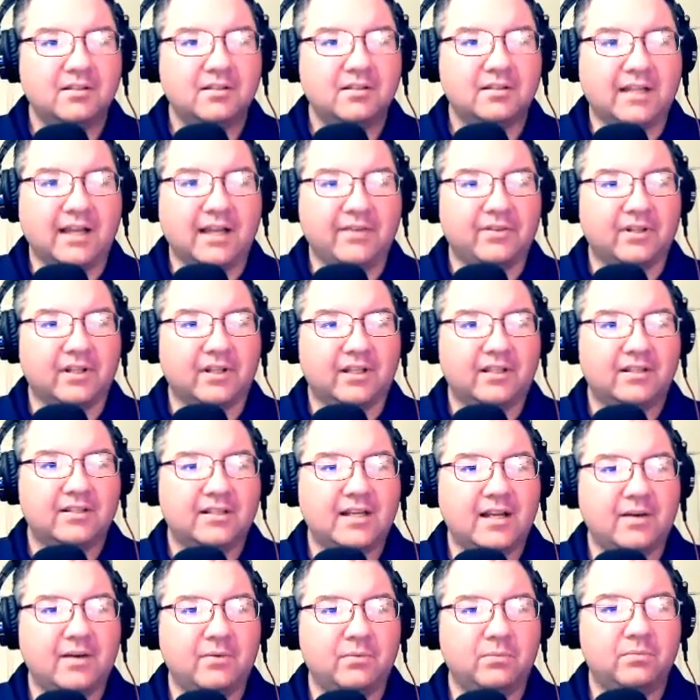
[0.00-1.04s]
Oh, definitely.
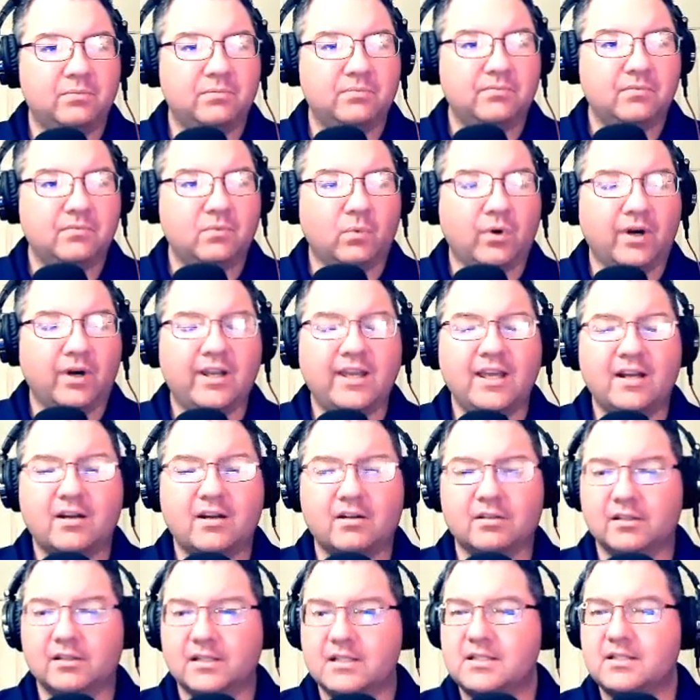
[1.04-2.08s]
Now, where can
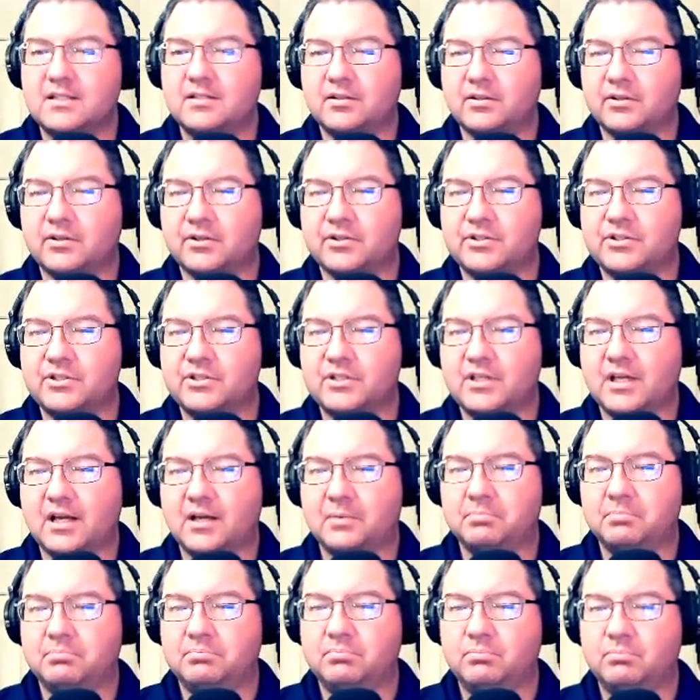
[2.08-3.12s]
our listeners,
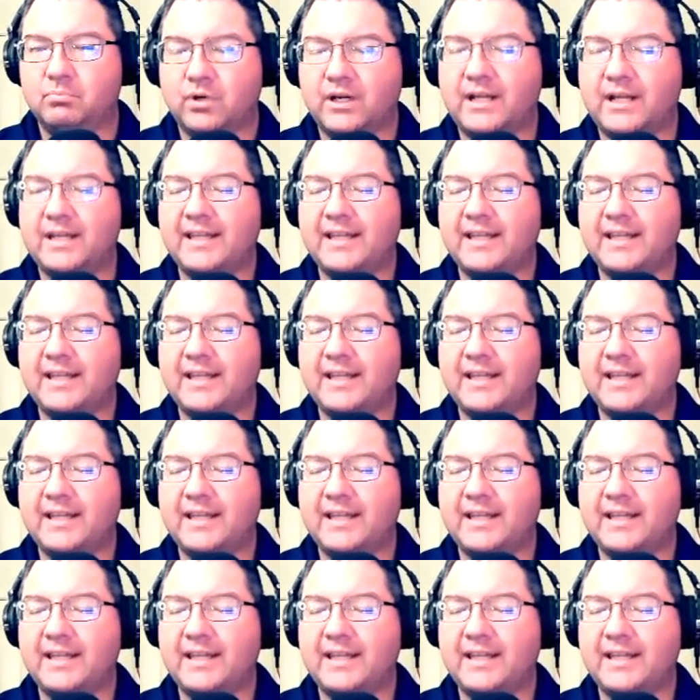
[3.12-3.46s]
where